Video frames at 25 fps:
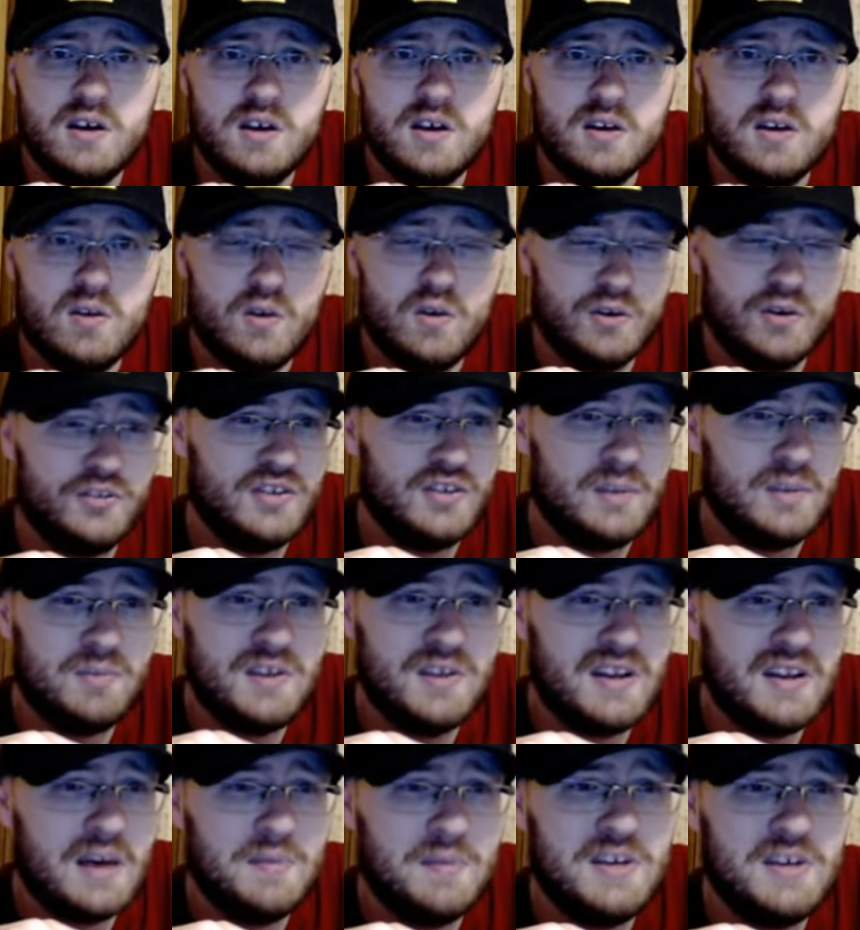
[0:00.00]
Or something.
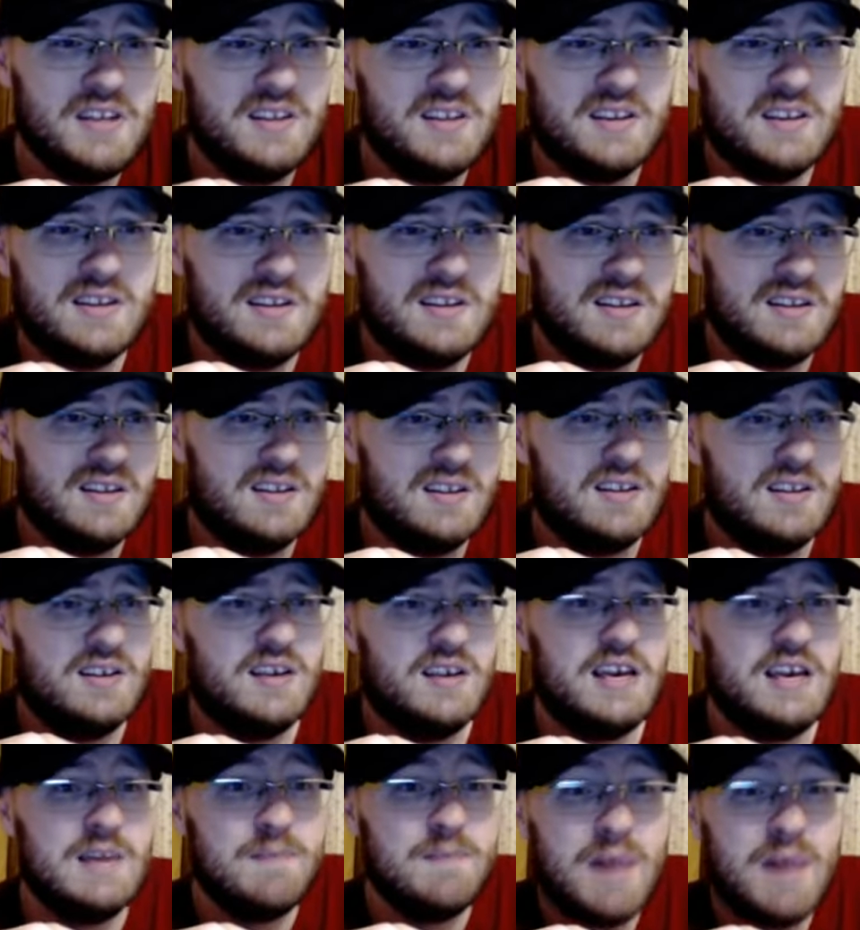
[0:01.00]
I mean,
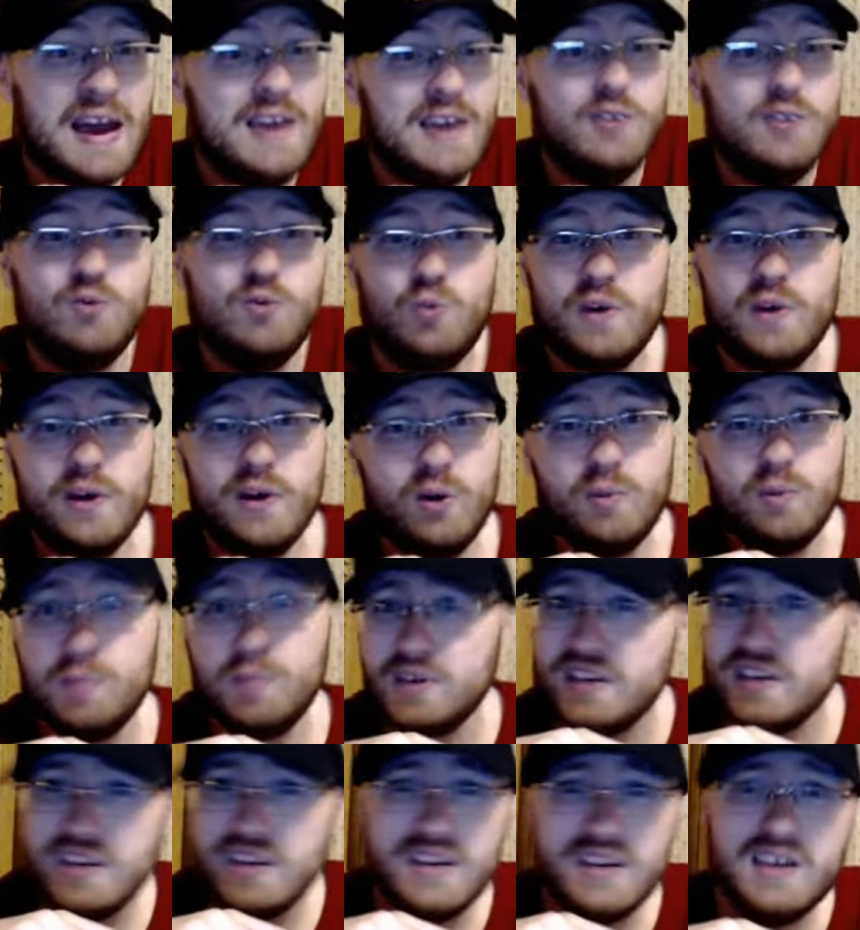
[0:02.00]
it might as well
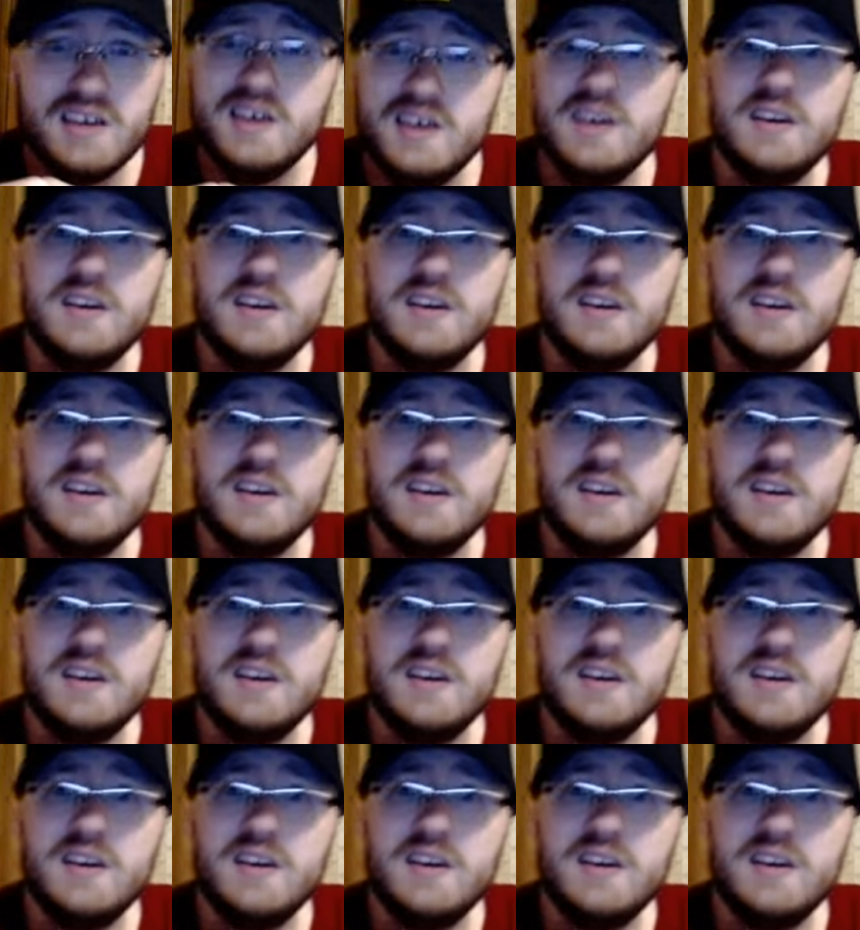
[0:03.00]
be.